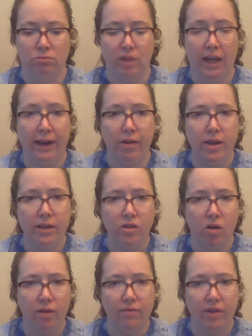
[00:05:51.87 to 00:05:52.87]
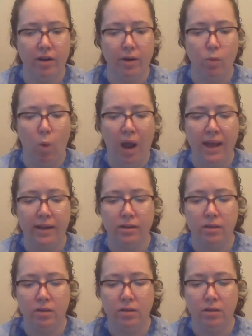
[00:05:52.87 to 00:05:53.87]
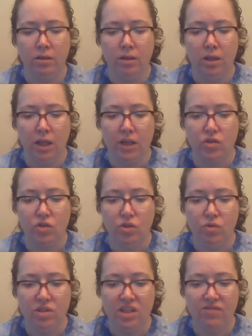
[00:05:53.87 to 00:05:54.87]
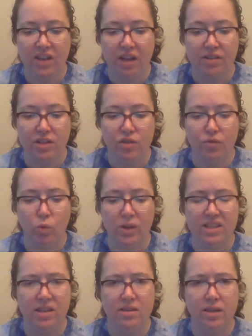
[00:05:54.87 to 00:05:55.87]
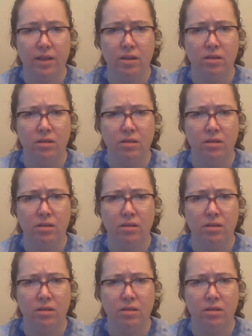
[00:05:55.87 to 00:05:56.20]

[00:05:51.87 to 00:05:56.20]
Harry had gone very white. As soon as he found his voice, he said,